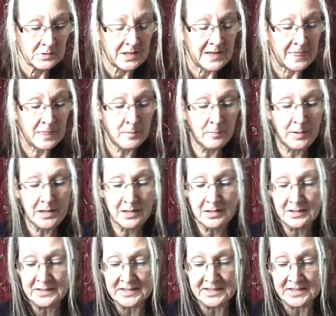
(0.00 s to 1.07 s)
in the
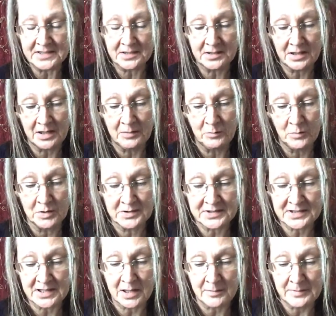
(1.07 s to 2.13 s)
past, and what's
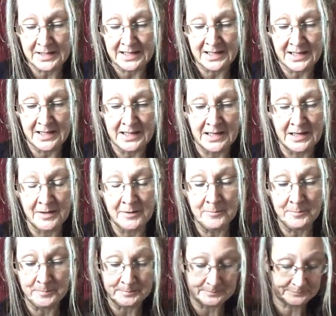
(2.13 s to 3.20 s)
coming in.
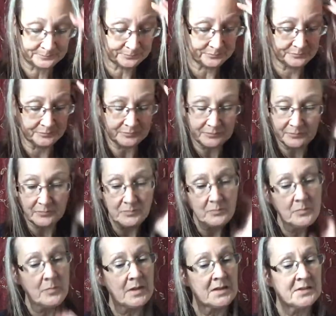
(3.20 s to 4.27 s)

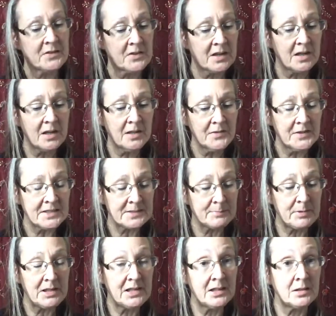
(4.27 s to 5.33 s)
So the card that's
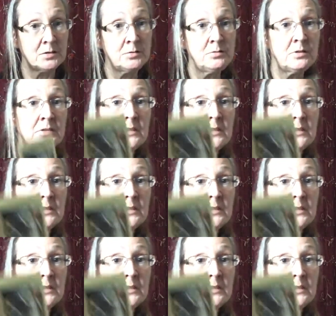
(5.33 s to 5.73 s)
below